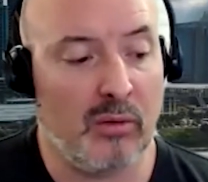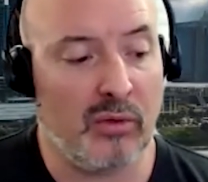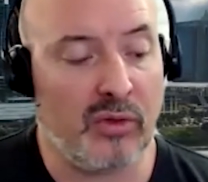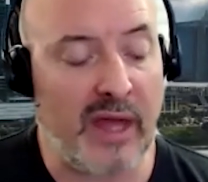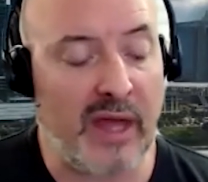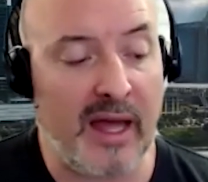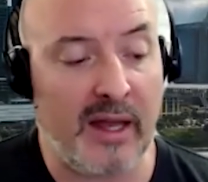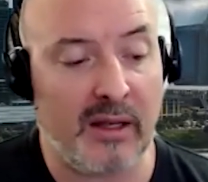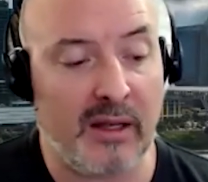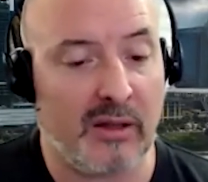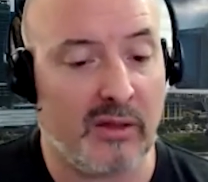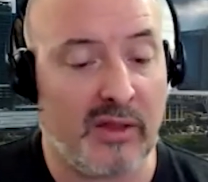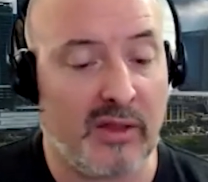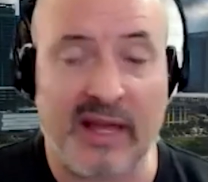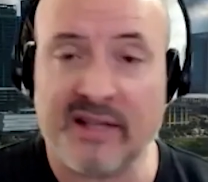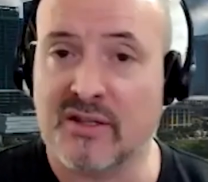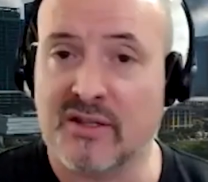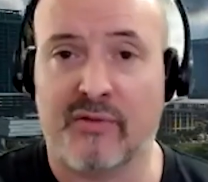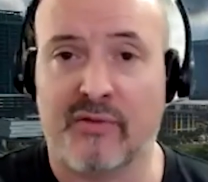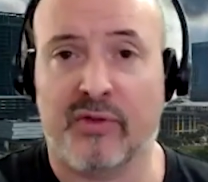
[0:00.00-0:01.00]
that
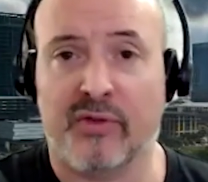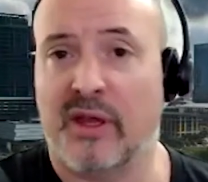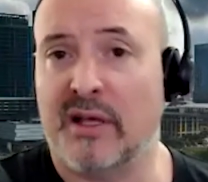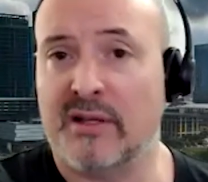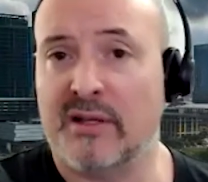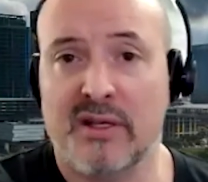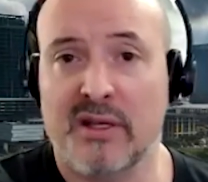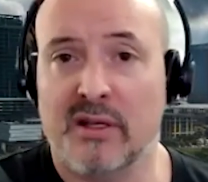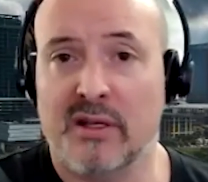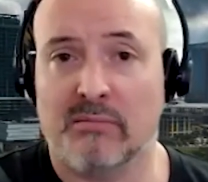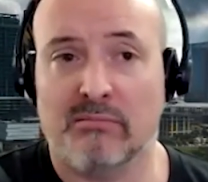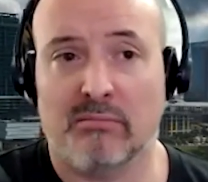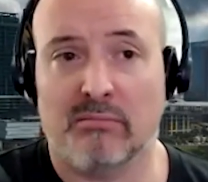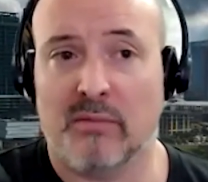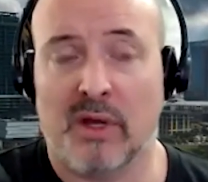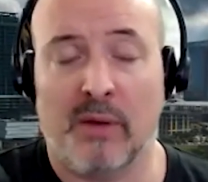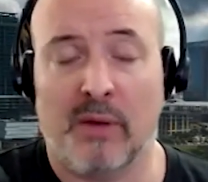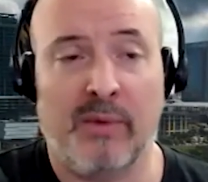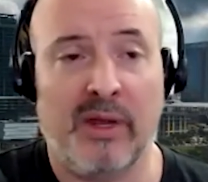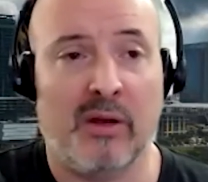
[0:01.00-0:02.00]
that's the, that's it.
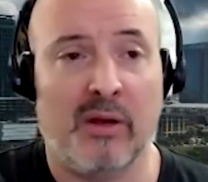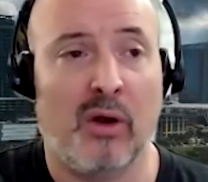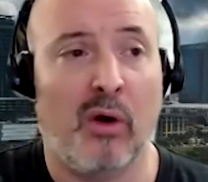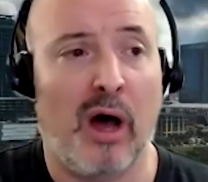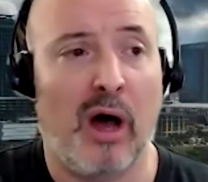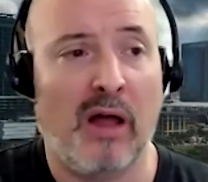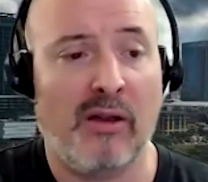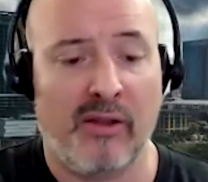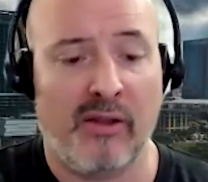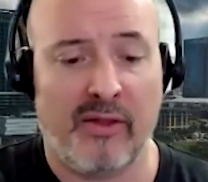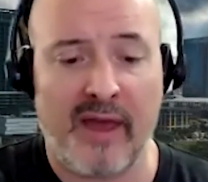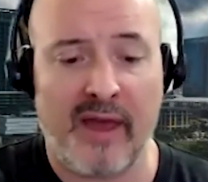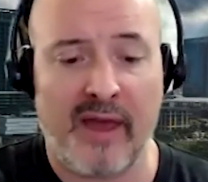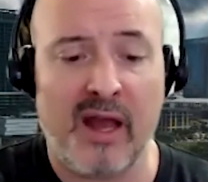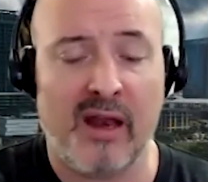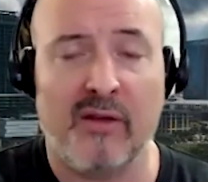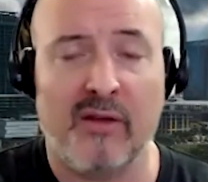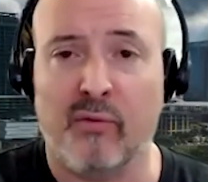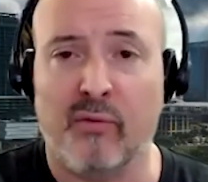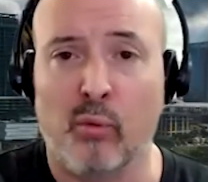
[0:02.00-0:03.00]
I mean, other than
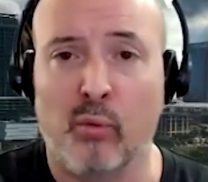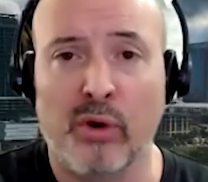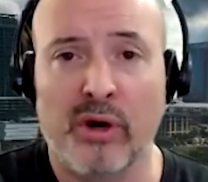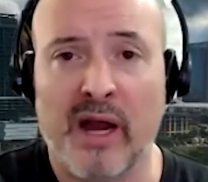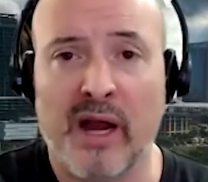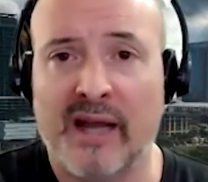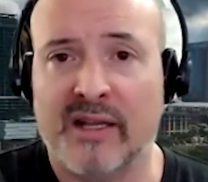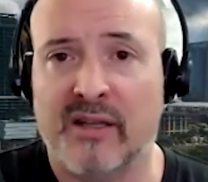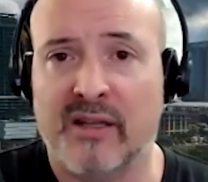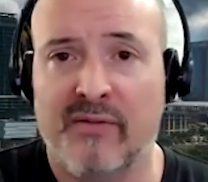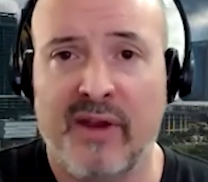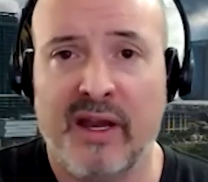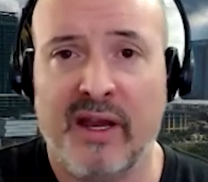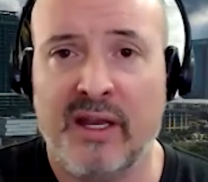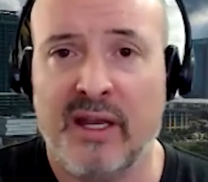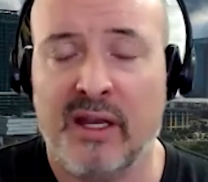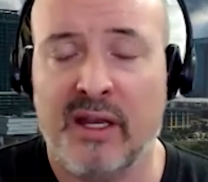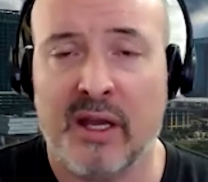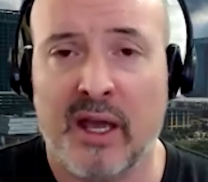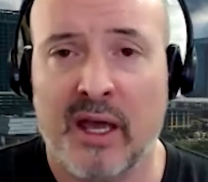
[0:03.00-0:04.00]
that, if we're
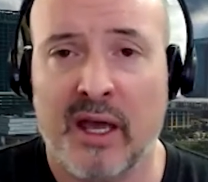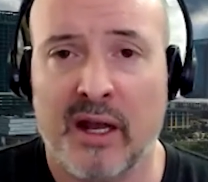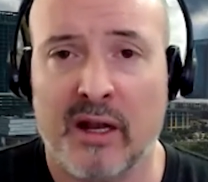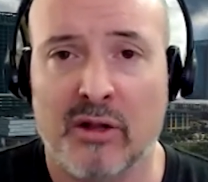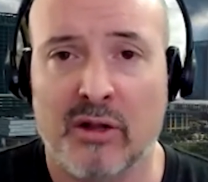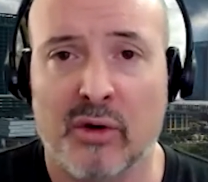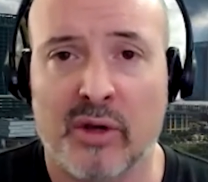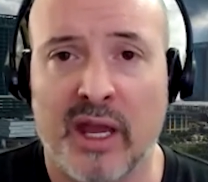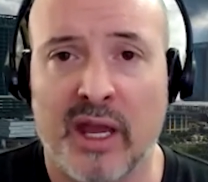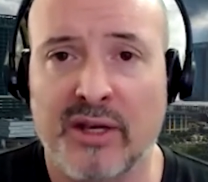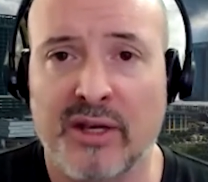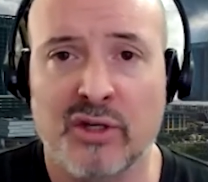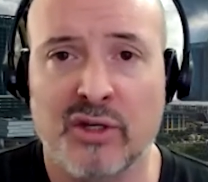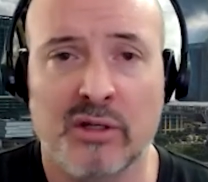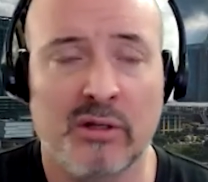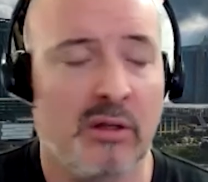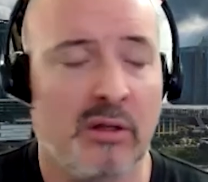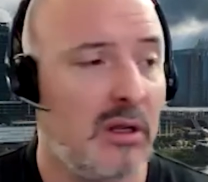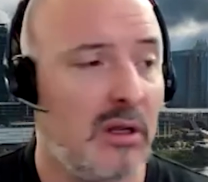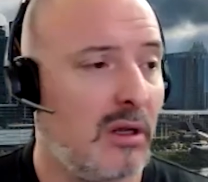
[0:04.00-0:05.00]
activating at a
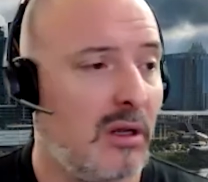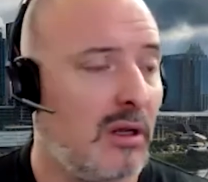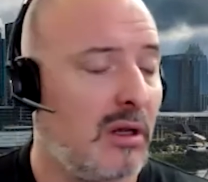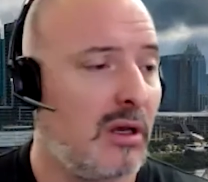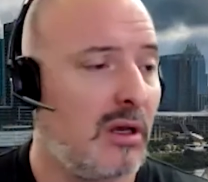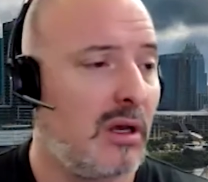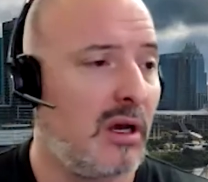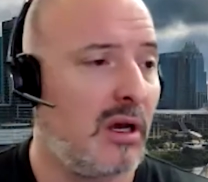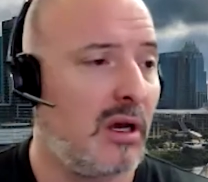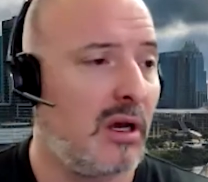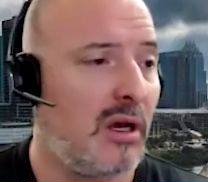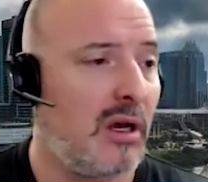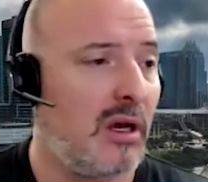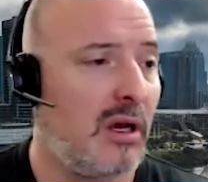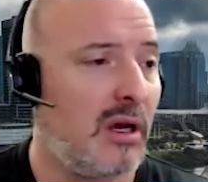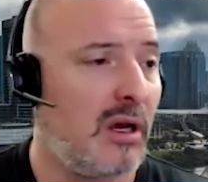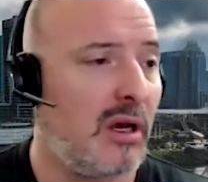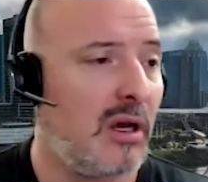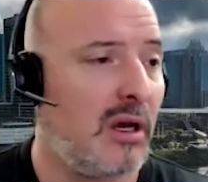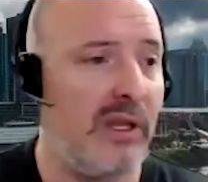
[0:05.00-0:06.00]
location, um,
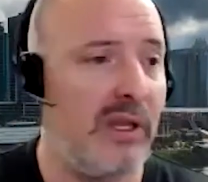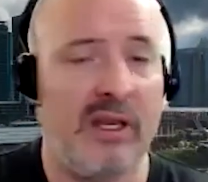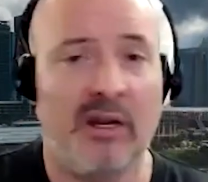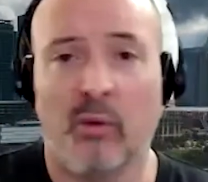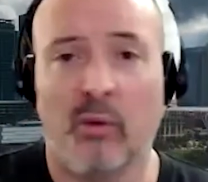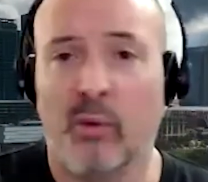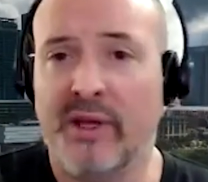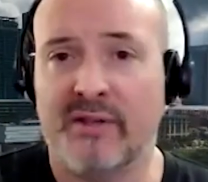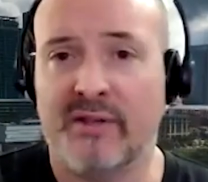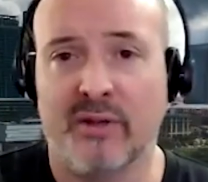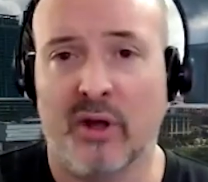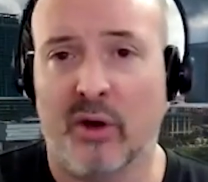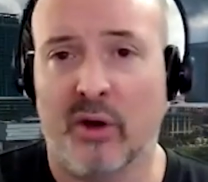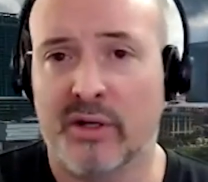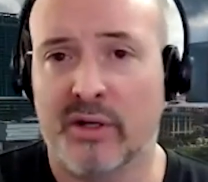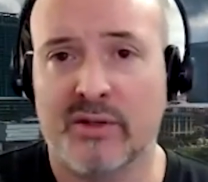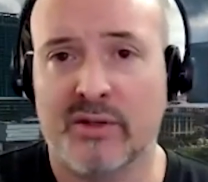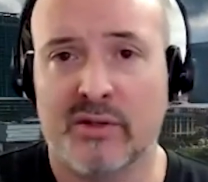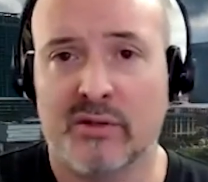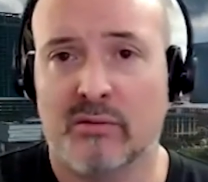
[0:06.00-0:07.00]
we need a week's
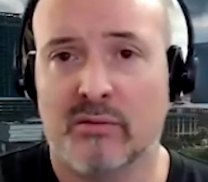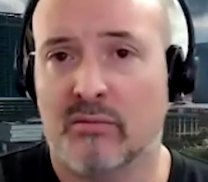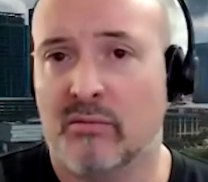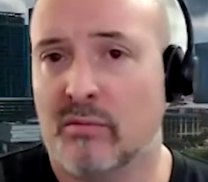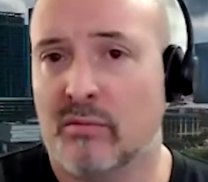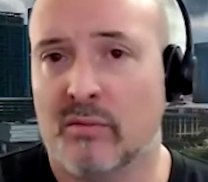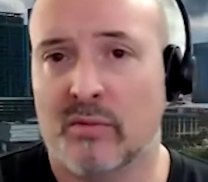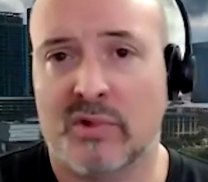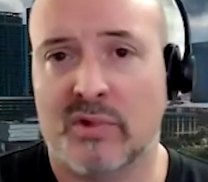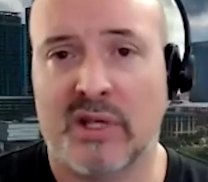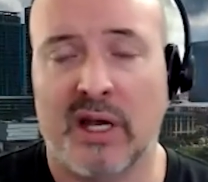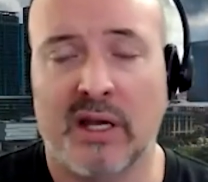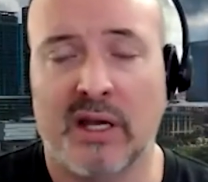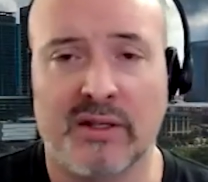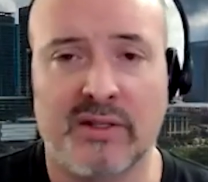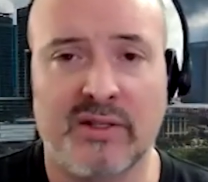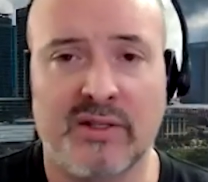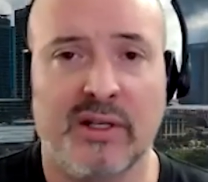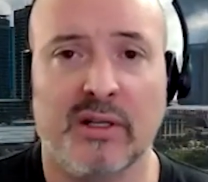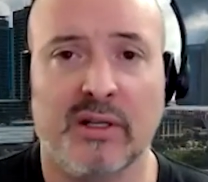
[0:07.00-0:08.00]
notice, sign a
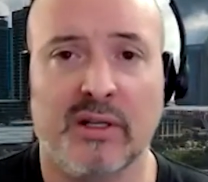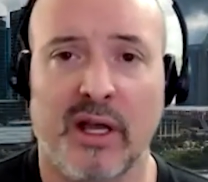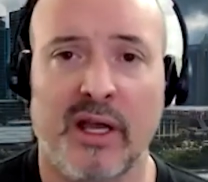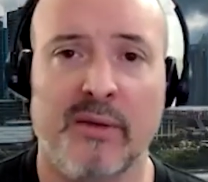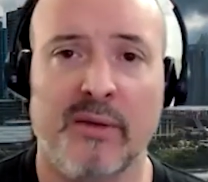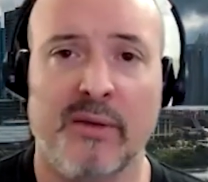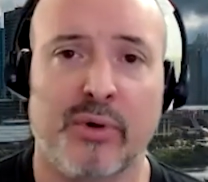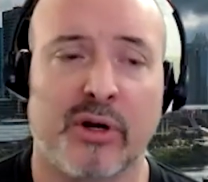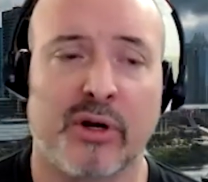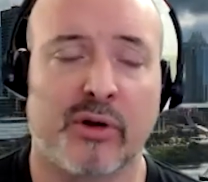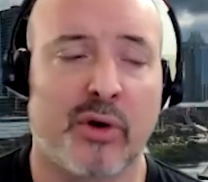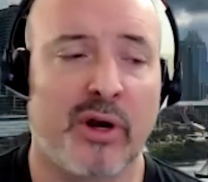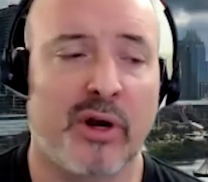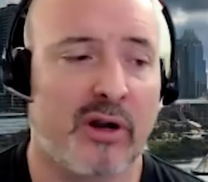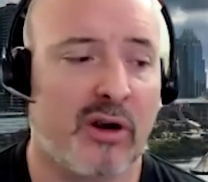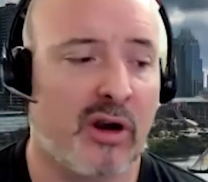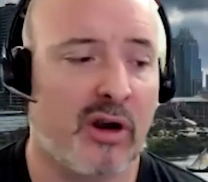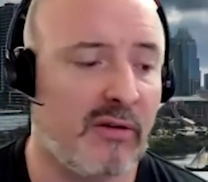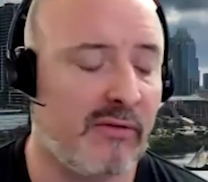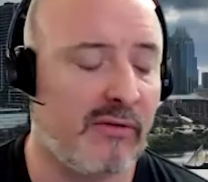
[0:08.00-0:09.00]
C L A, put a credit
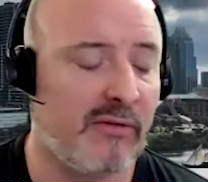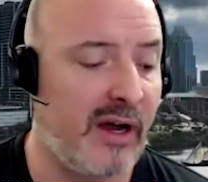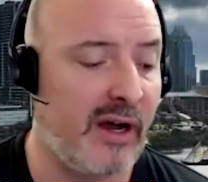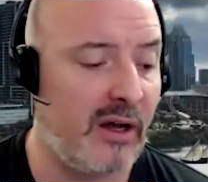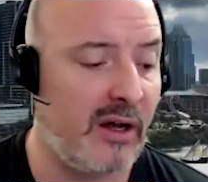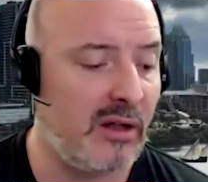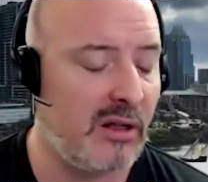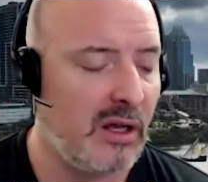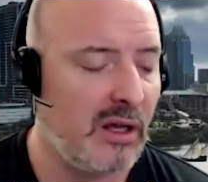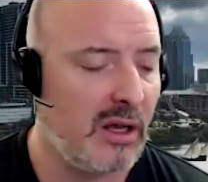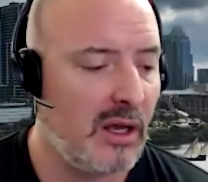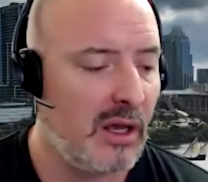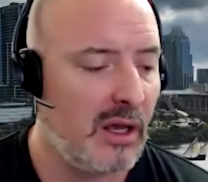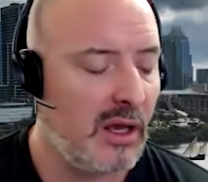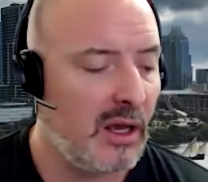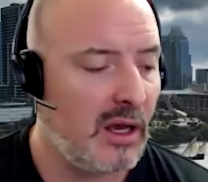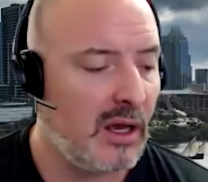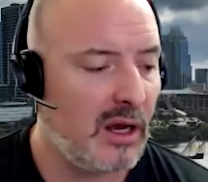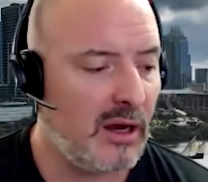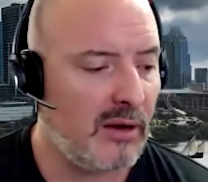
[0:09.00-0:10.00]
card on file.
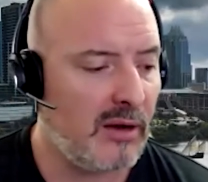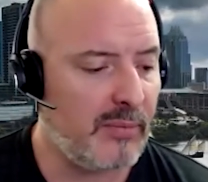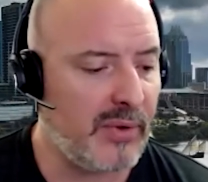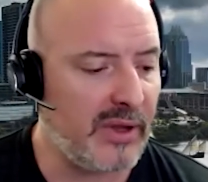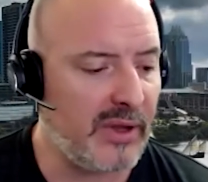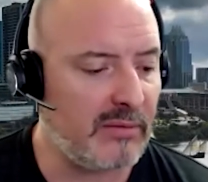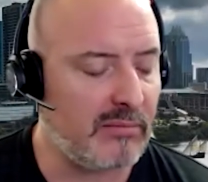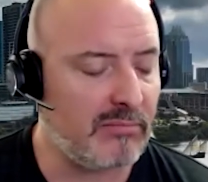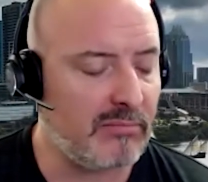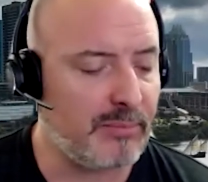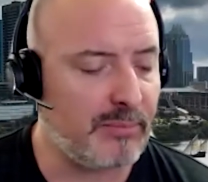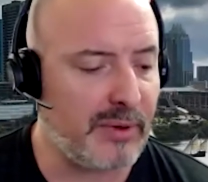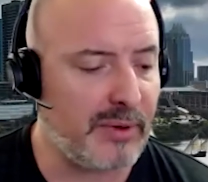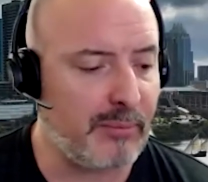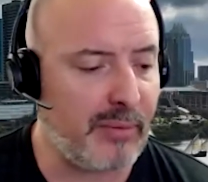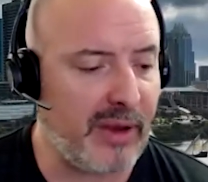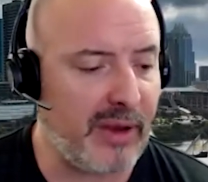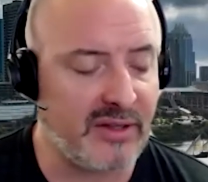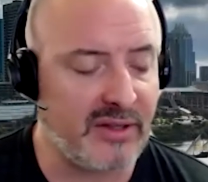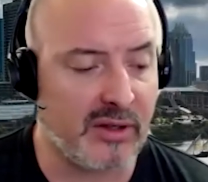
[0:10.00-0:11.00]
Uh, but but
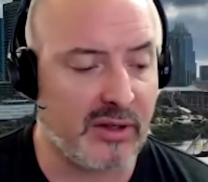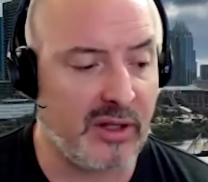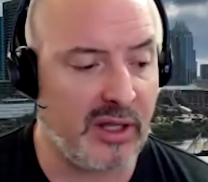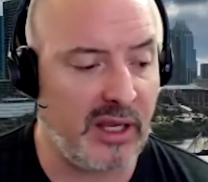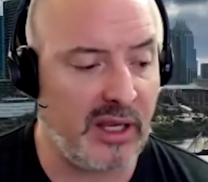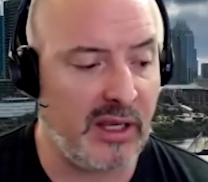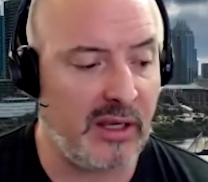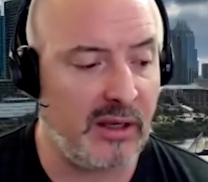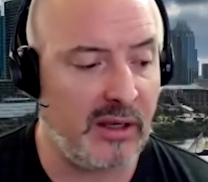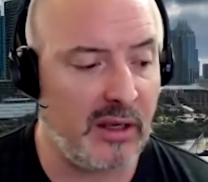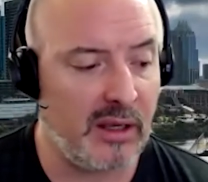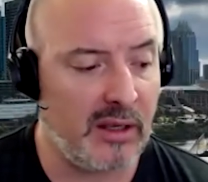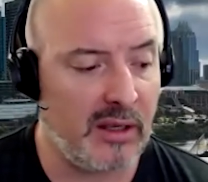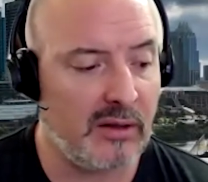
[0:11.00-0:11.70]
basically